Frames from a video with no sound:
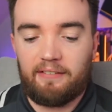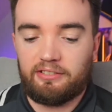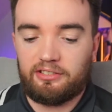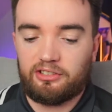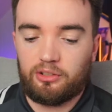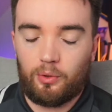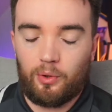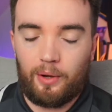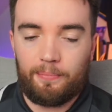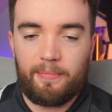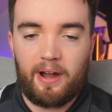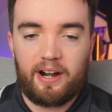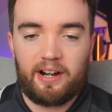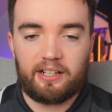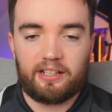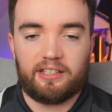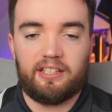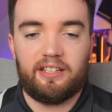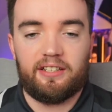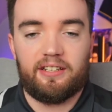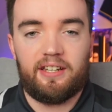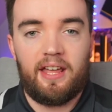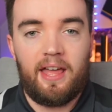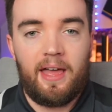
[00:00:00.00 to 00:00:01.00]
So
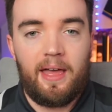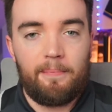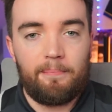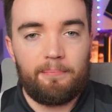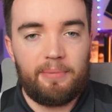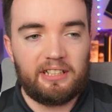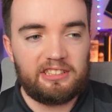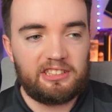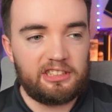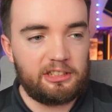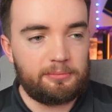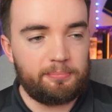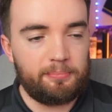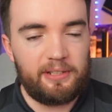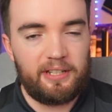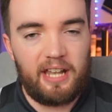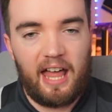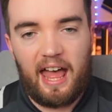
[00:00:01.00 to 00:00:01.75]
American businessman